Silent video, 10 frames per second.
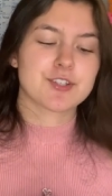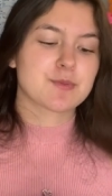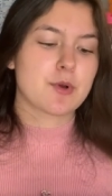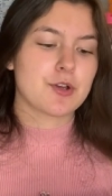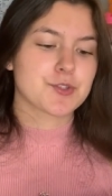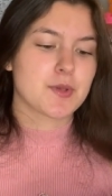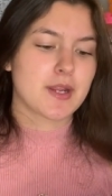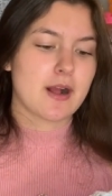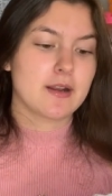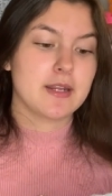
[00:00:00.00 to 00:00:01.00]
a small, so I
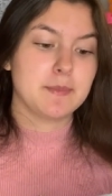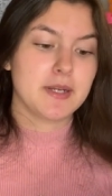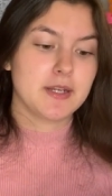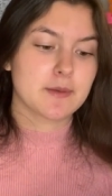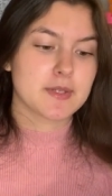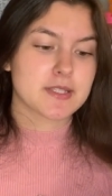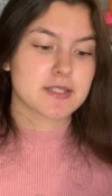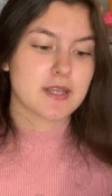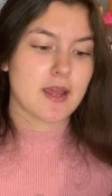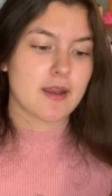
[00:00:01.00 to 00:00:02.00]
got a medium
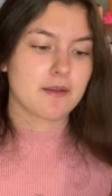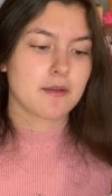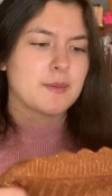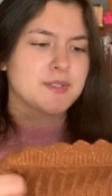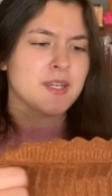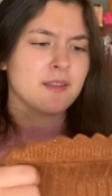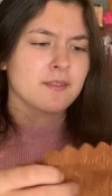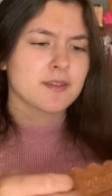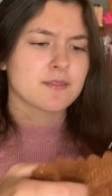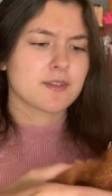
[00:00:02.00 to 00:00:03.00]
instead. I'm seeing
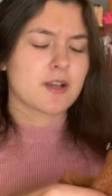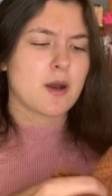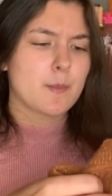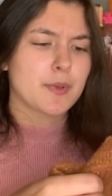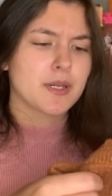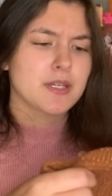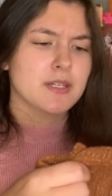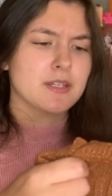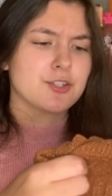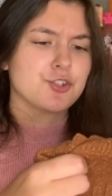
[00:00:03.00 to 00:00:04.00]
that the
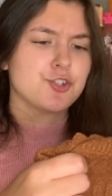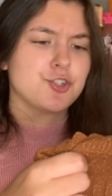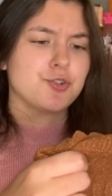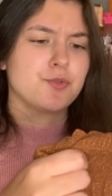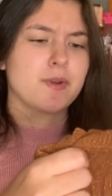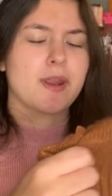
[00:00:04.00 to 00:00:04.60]
company is June